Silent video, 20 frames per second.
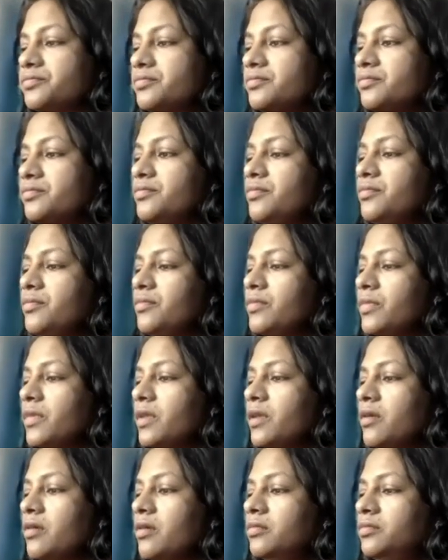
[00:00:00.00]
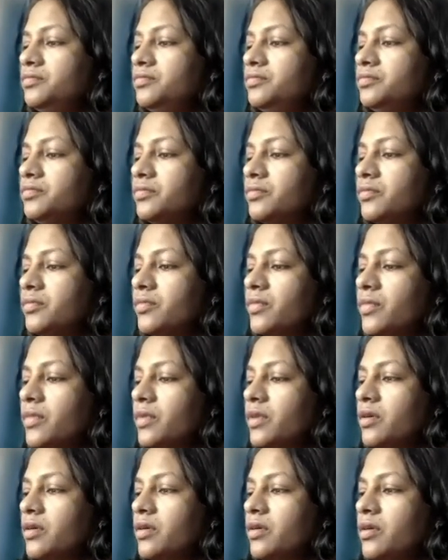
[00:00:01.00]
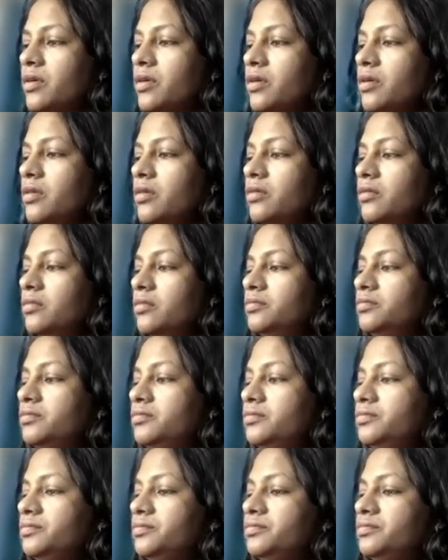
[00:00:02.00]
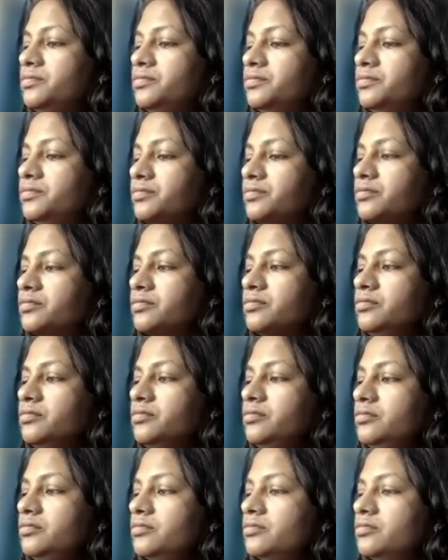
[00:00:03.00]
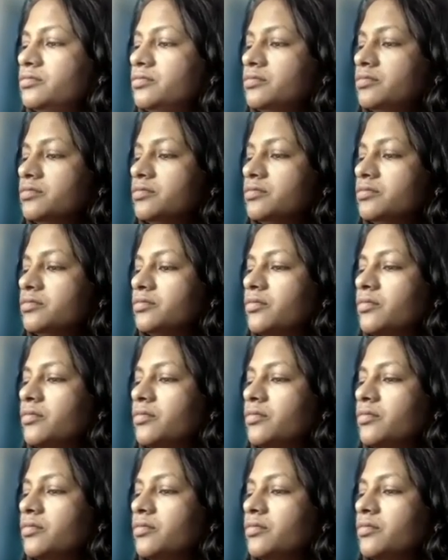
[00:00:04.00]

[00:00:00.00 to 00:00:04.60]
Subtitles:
[no speech]